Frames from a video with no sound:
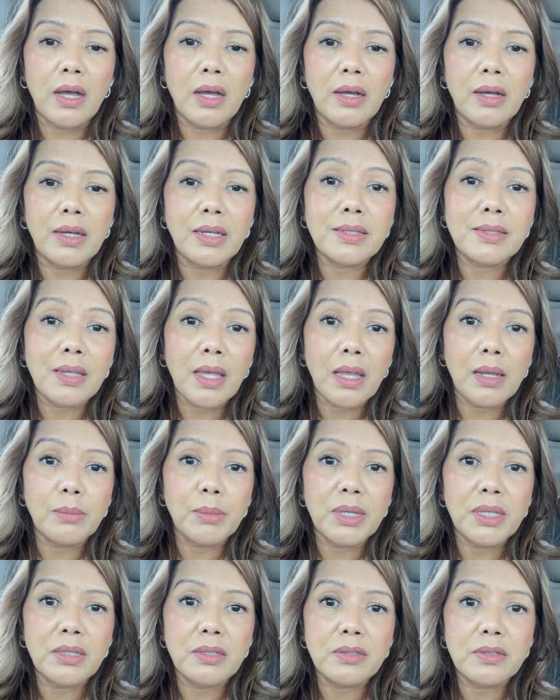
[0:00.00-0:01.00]

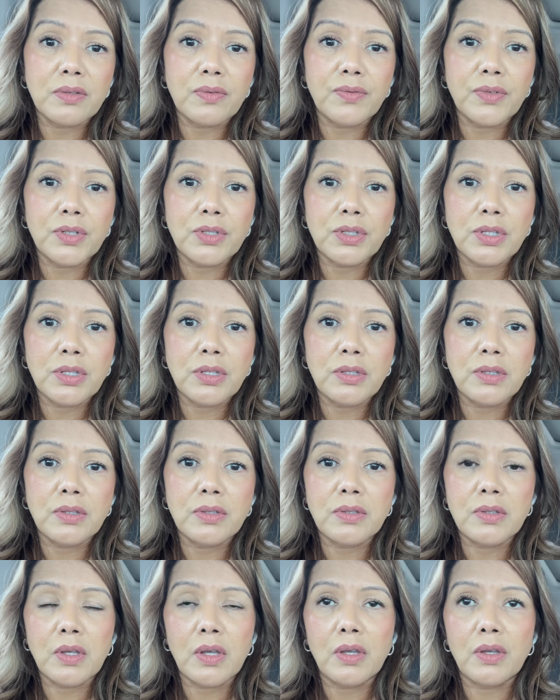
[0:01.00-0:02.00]
assignments,
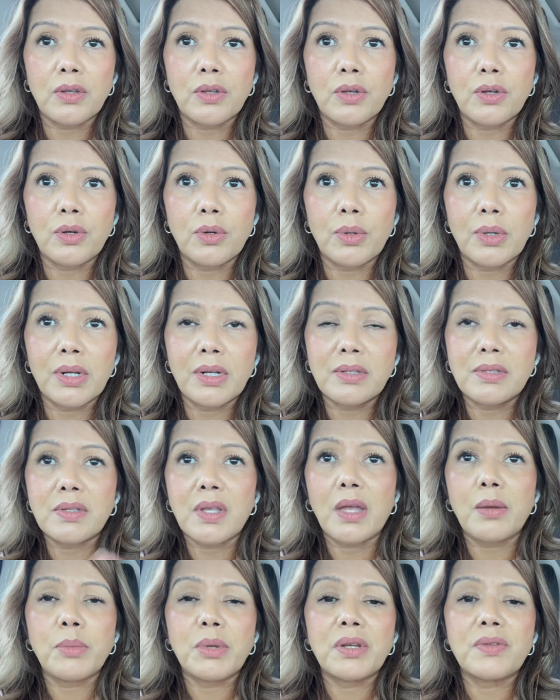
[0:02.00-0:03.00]
versus, an
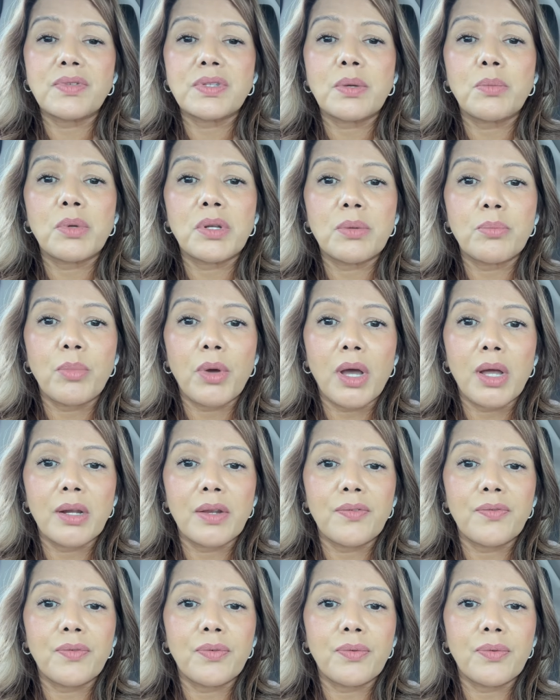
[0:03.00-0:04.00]
assignment. If someone bought
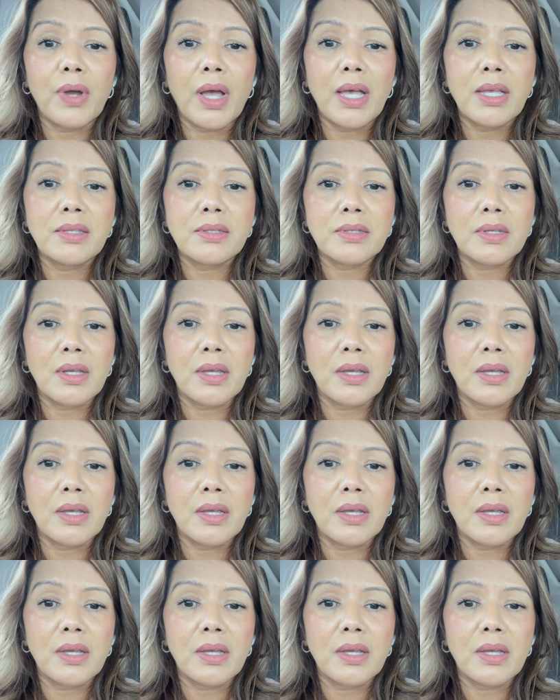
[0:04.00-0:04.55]
it as